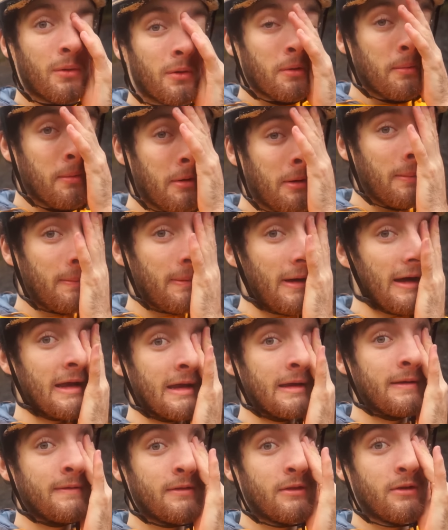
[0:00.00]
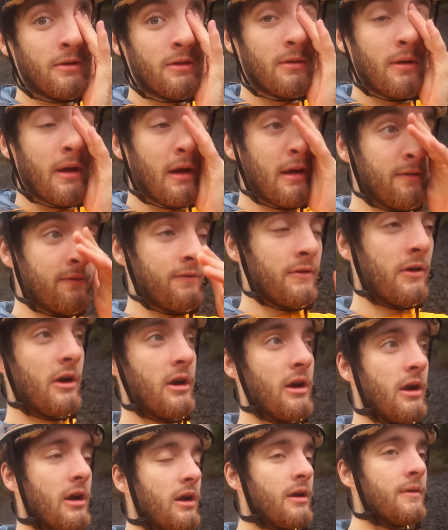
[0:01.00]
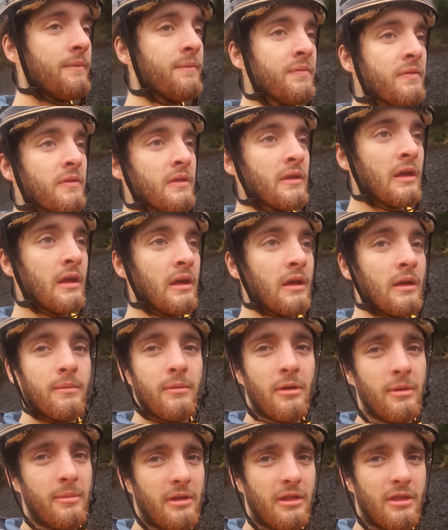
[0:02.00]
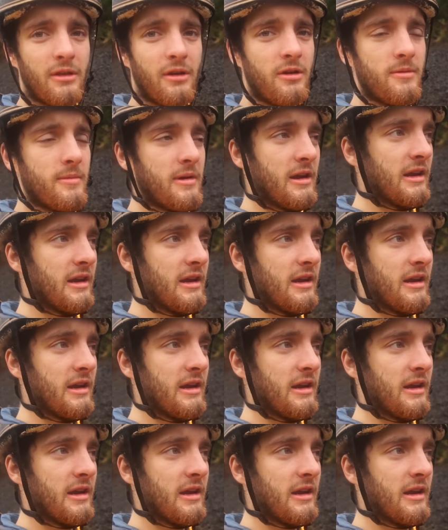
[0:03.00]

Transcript: We've been biking through the rain for maybe 30